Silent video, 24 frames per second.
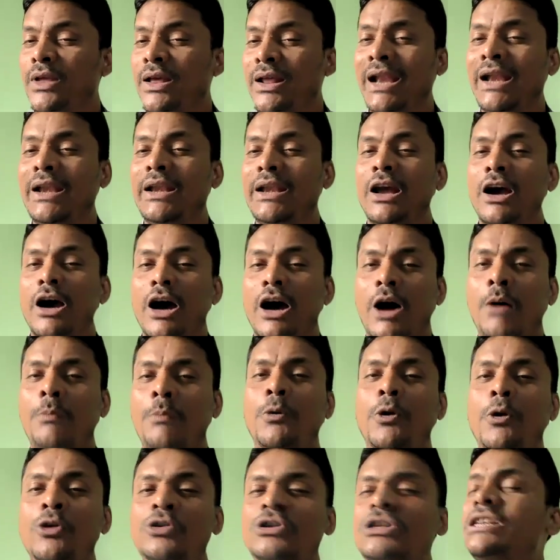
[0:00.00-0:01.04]
Right, a
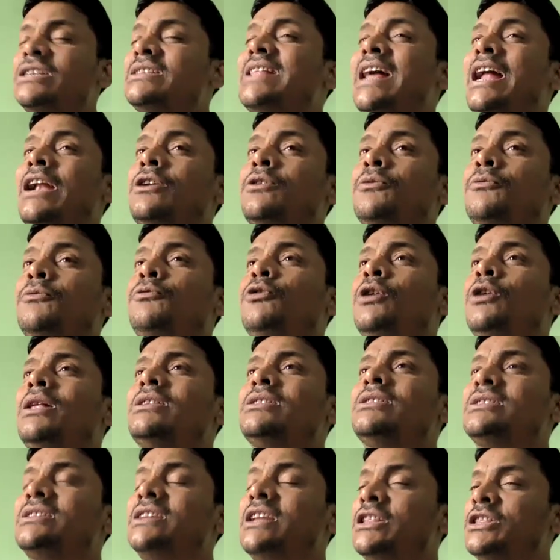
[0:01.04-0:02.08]
process that
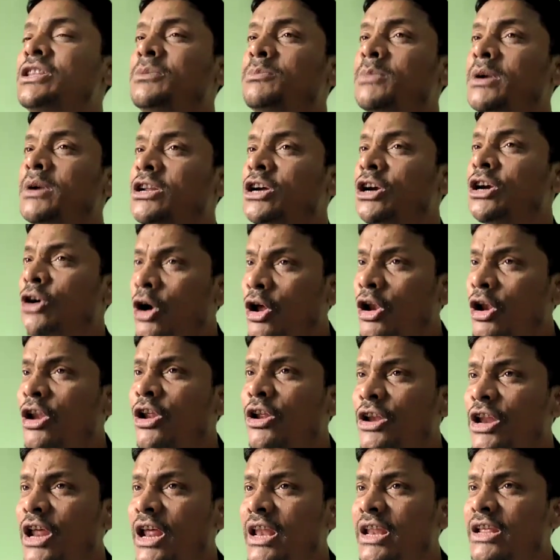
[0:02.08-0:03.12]
fuels nothing but a
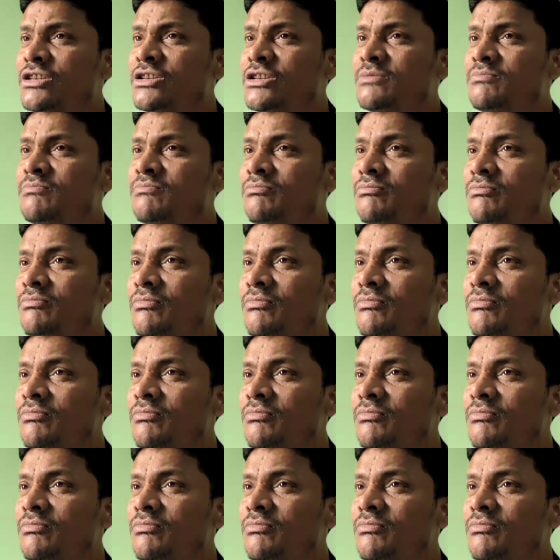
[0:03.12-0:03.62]
colonialism,